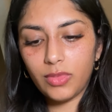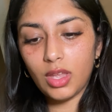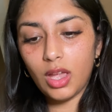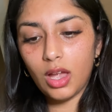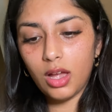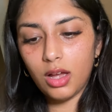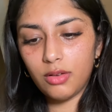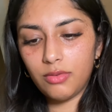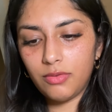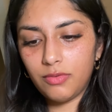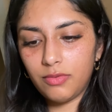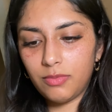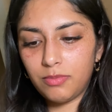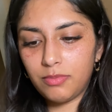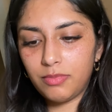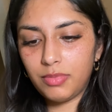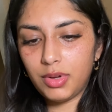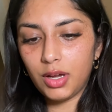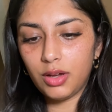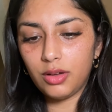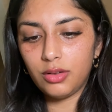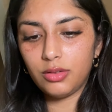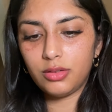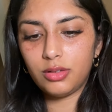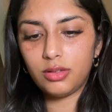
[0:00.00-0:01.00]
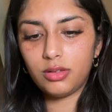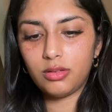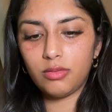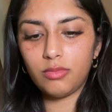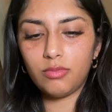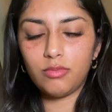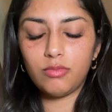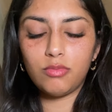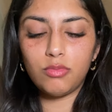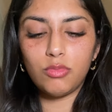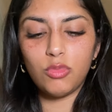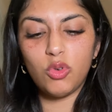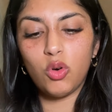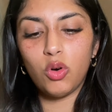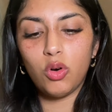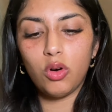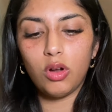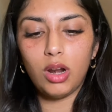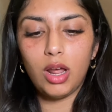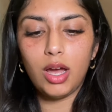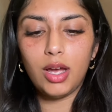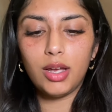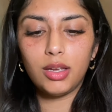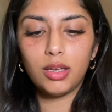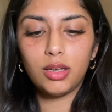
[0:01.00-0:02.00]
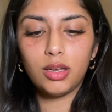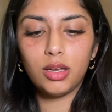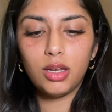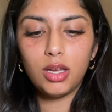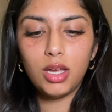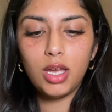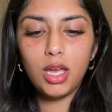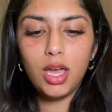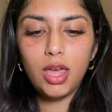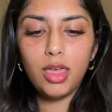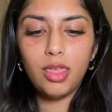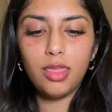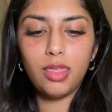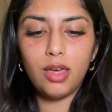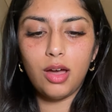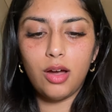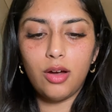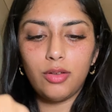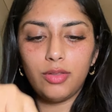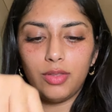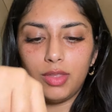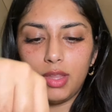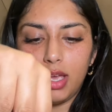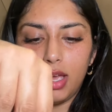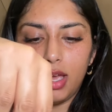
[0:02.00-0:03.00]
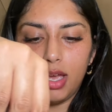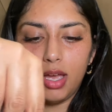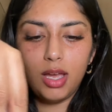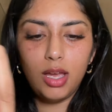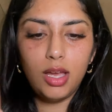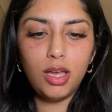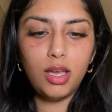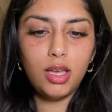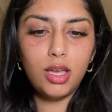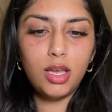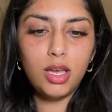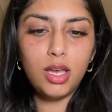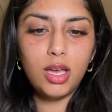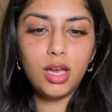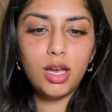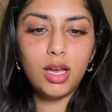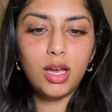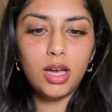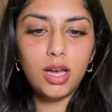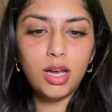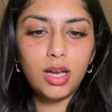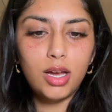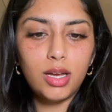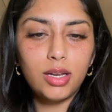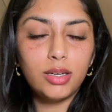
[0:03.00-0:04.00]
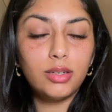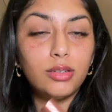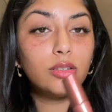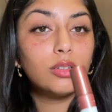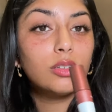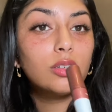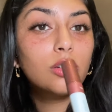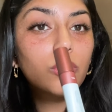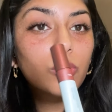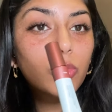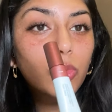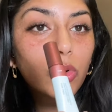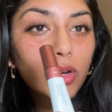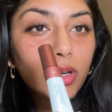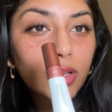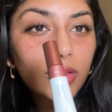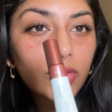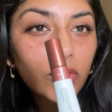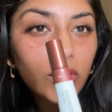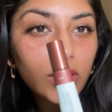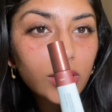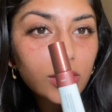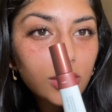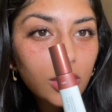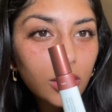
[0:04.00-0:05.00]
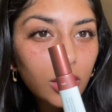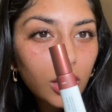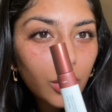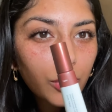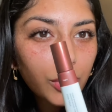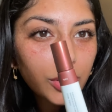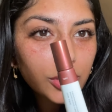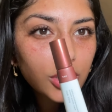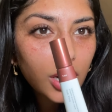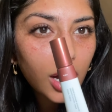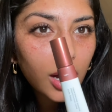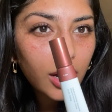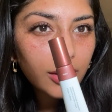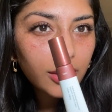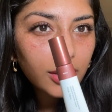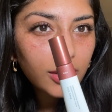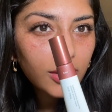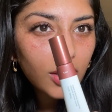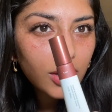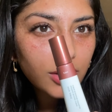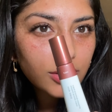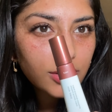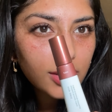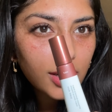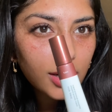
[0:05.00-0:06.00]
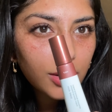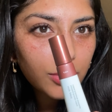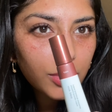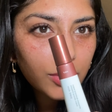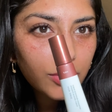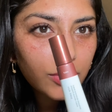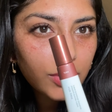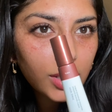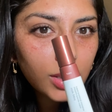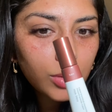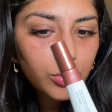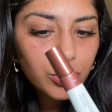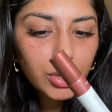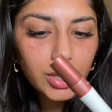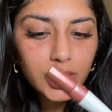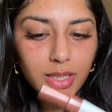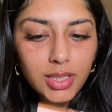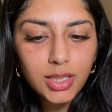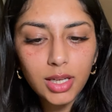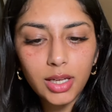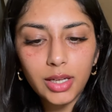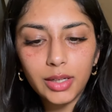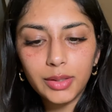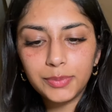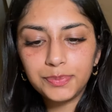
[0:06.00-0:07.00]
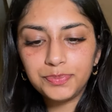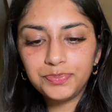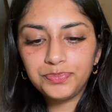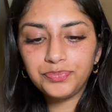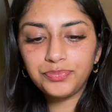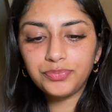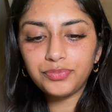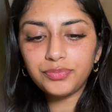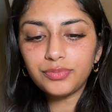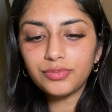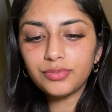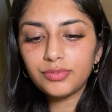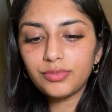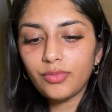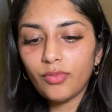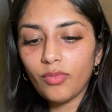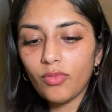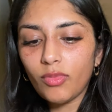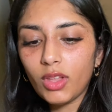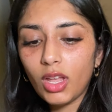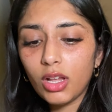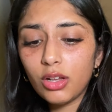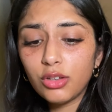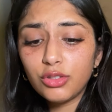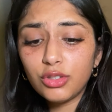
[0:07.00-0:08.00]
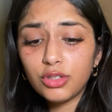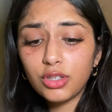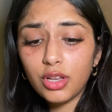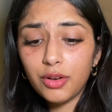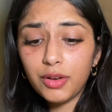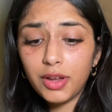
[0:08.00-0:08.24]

I post more like that on there. And one in this color, which I think that's gonna be really pretty. So